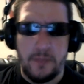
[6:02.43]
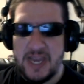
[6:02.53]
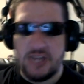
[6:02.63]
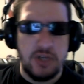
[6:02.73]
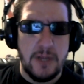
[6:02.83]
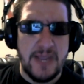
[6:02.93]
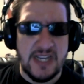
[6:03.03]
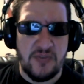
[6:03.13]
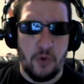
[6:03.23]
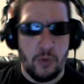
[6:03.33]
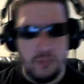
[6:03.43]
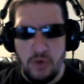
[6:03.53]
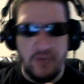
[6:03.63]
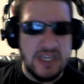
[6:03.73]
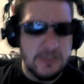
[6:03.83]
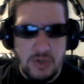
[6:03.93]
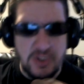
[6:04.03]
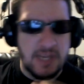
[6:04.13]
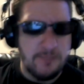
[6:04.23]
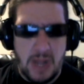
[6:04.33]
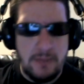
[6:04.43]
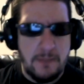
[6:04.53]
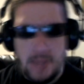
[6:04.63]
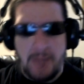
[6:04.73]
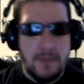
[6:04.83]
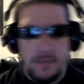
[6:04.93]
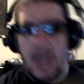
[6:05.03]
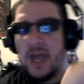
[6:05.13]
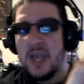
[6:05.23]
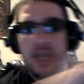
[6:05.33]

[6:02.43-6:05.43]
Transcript: PS3 to PS4, movies, music, blah blah blah blah blah.